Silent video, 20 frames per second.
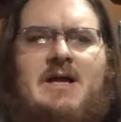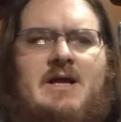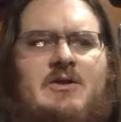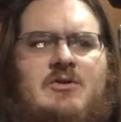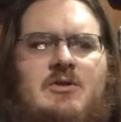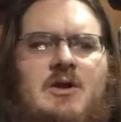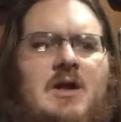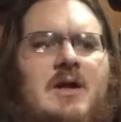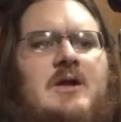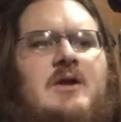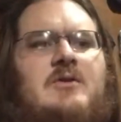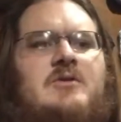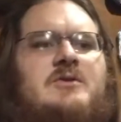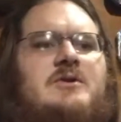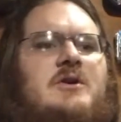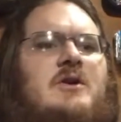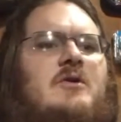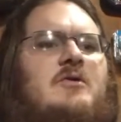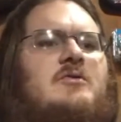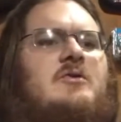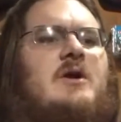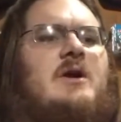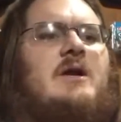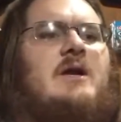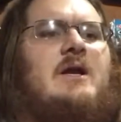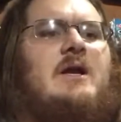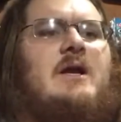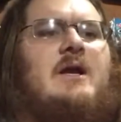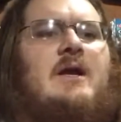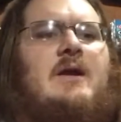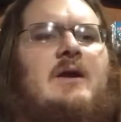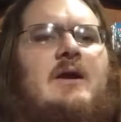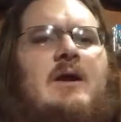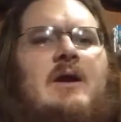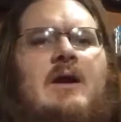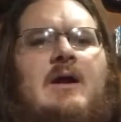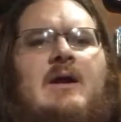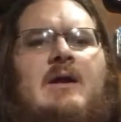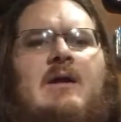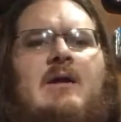I tried years ago
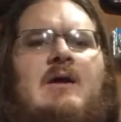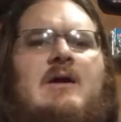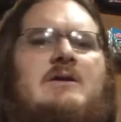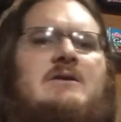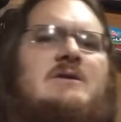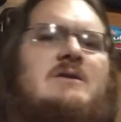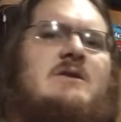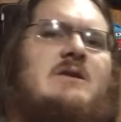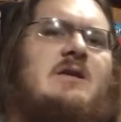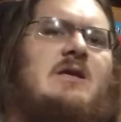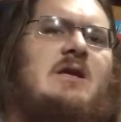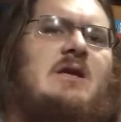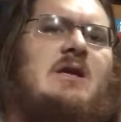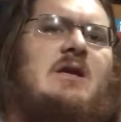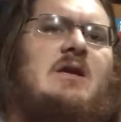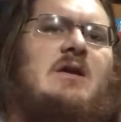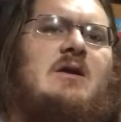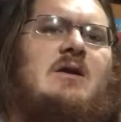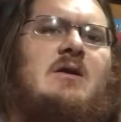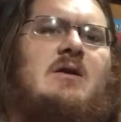I had lost the